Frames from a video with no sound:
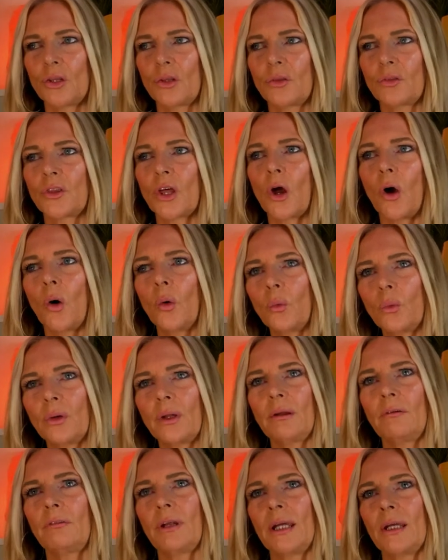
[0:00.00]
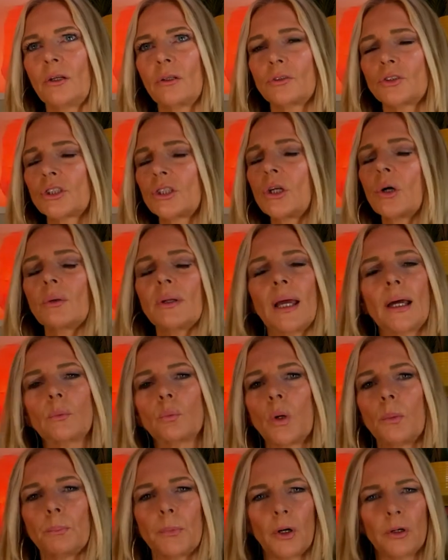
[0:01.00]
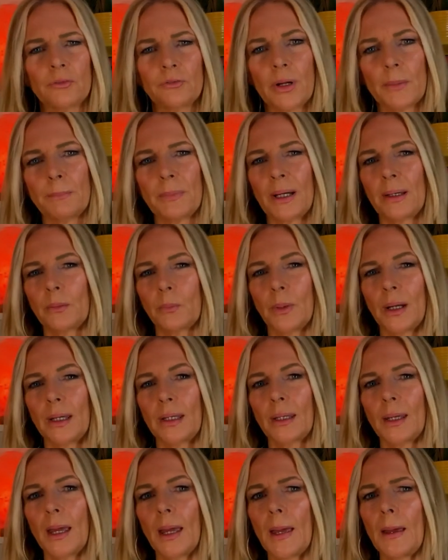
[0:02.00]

The only real, she'd only had one boyfriend, by the way,